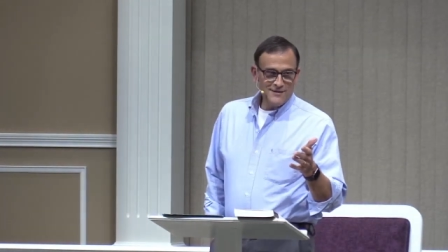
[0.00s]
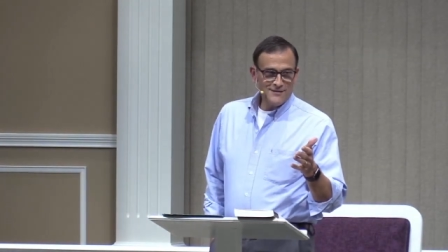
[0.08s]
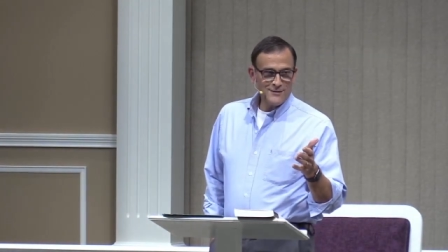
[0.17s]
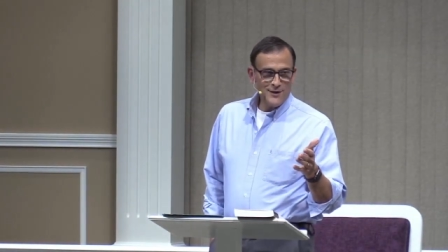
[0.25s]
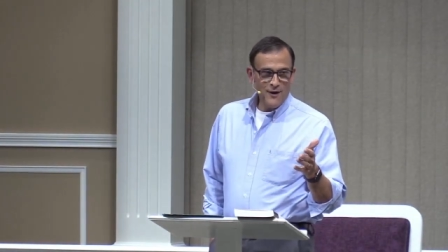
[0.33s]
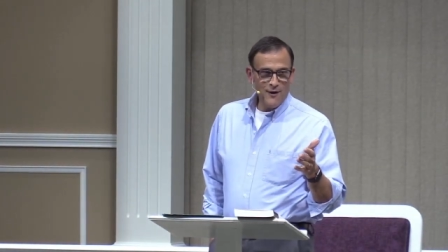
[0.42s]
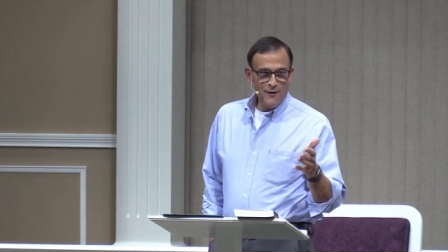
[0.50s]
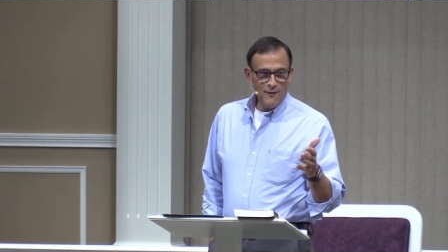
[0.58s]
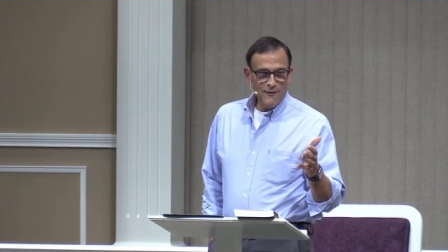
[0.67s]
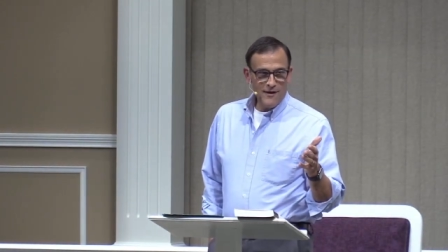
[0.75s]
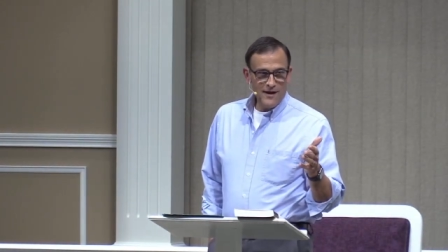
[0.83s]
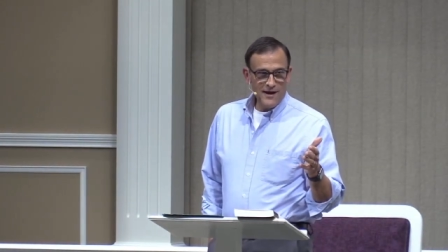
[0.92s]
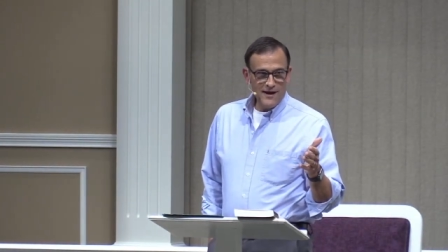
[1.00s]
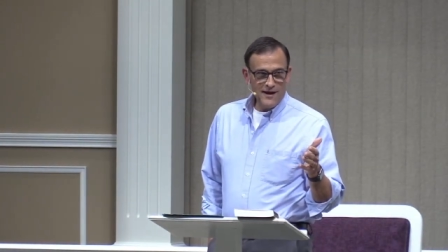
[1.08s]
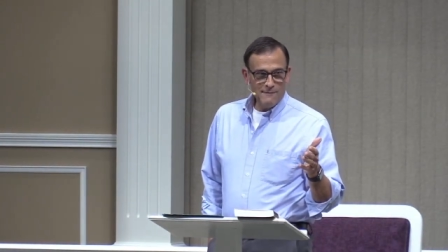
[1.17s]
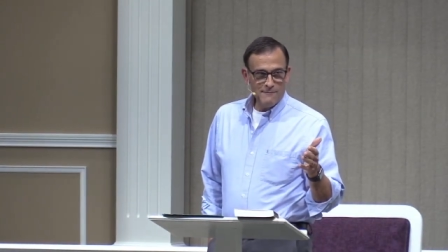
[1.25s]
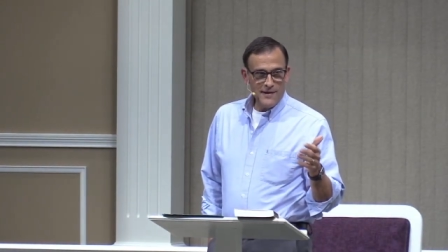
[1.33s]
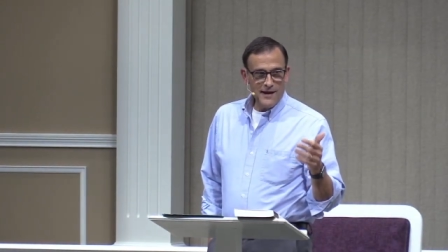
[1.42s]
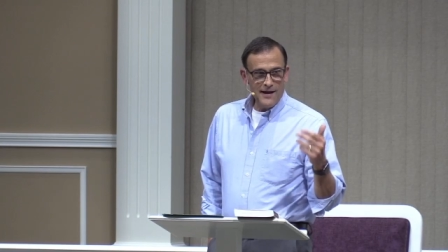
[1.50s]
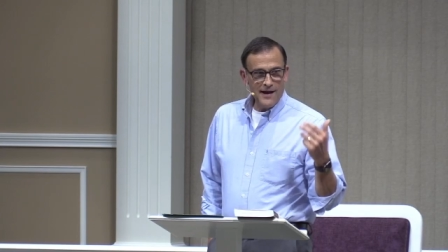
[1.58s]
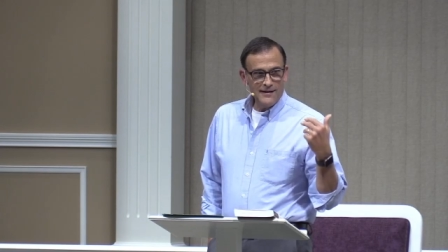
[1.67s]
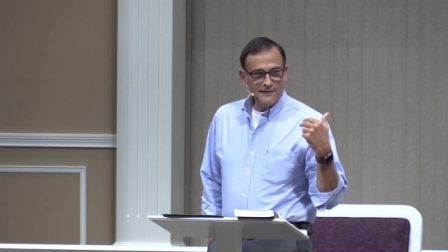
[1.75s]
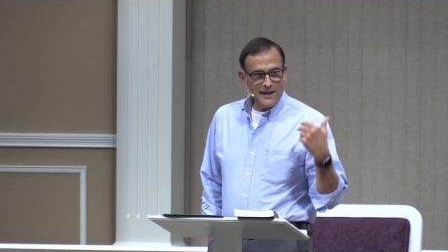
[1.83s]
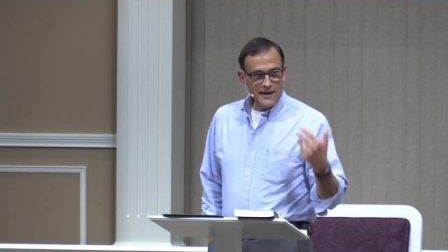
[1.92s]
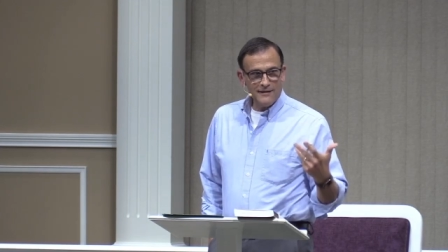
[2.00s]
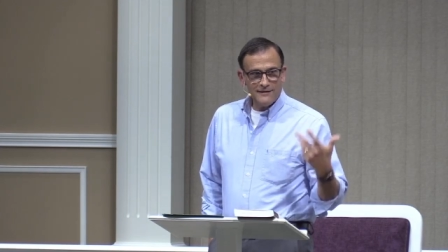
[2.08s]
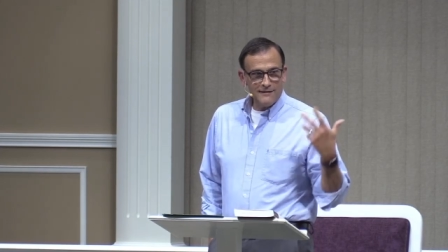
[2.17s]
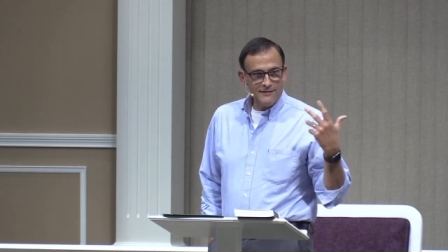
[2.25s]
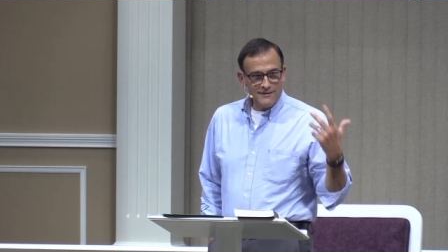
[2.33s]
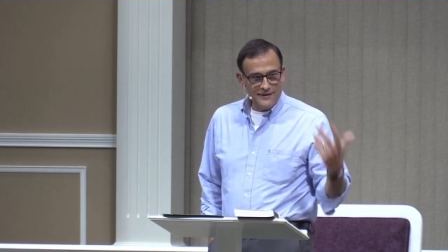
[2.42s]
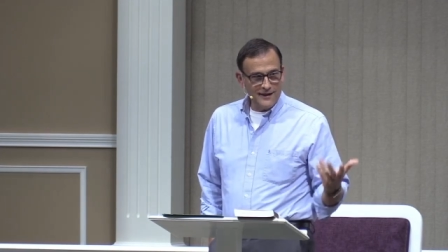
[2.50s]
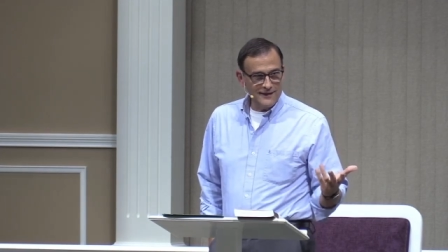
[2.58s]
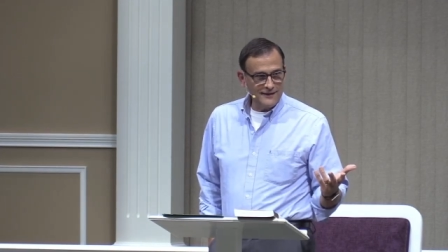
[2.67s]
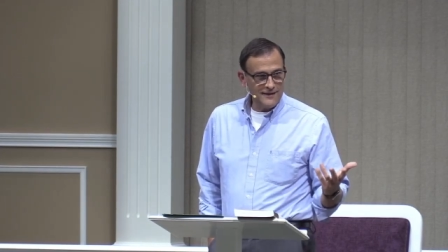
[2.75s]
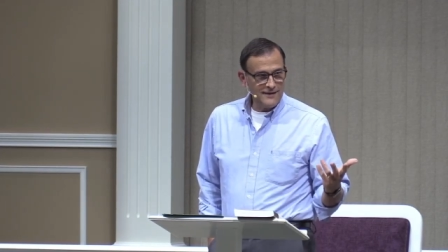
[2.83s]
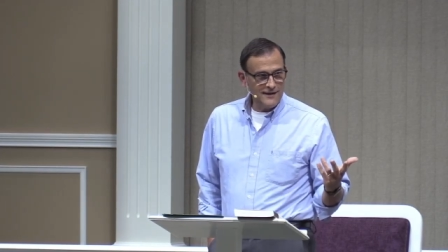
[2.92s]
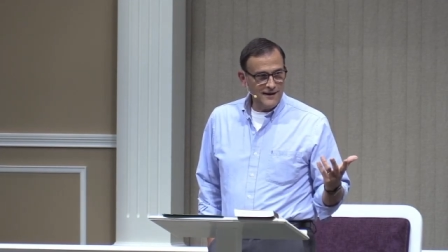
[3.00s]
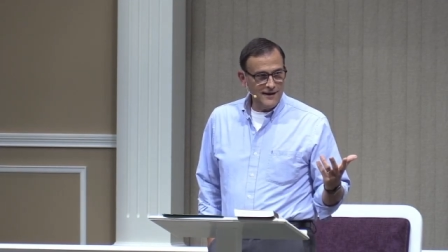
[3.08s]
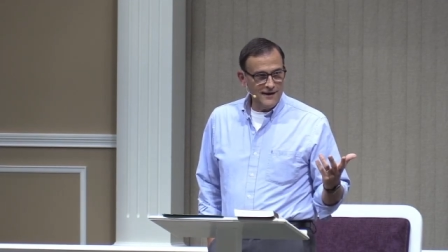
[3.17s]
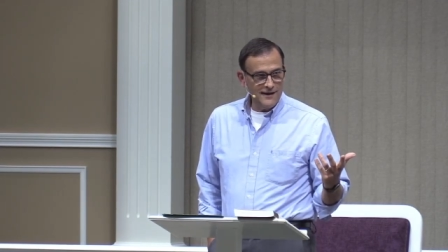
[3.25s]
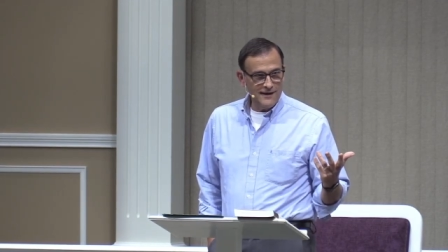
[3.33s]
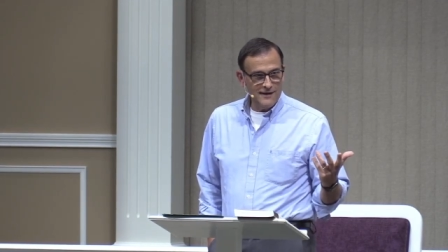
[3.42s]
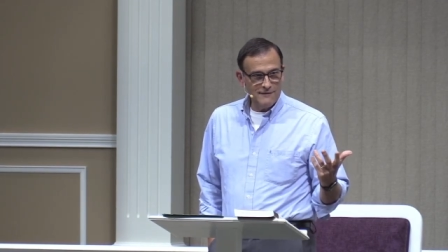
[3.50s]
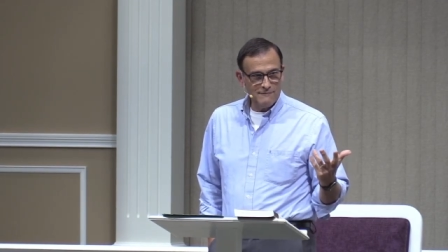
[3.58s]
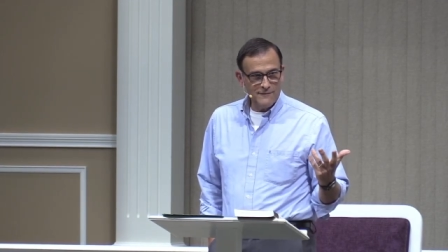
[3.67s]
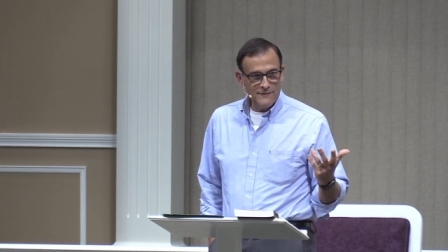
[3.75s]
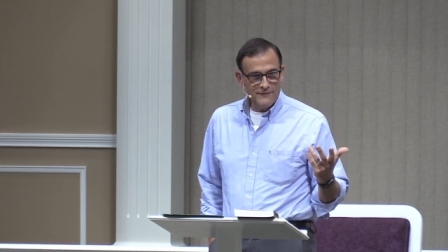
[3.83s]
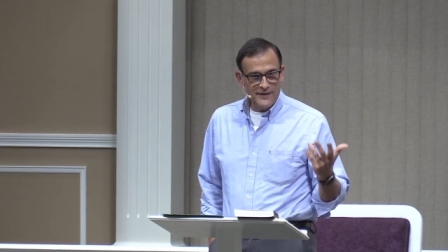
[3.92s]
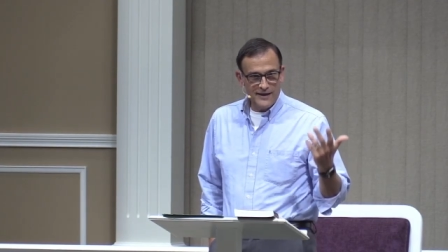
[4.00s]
So um, I like to think um,